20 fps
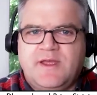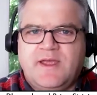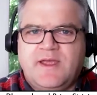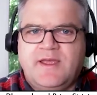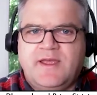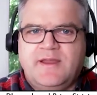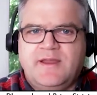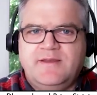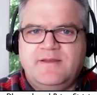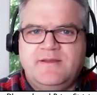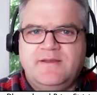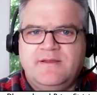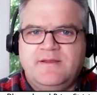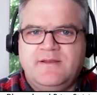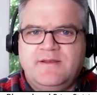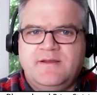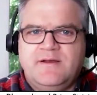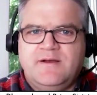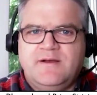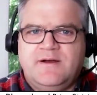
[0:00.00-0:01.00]
And
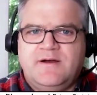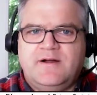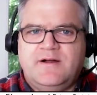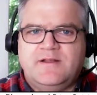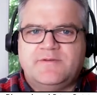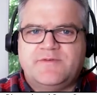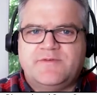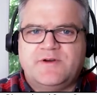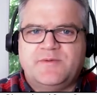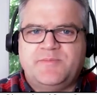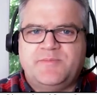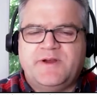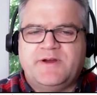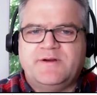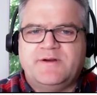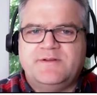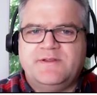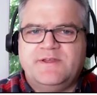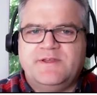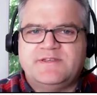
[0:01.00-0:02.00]
Oliver
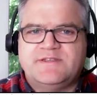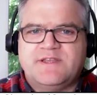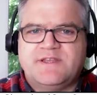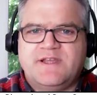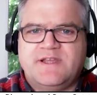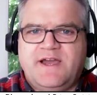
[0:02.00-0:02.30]
apparently is the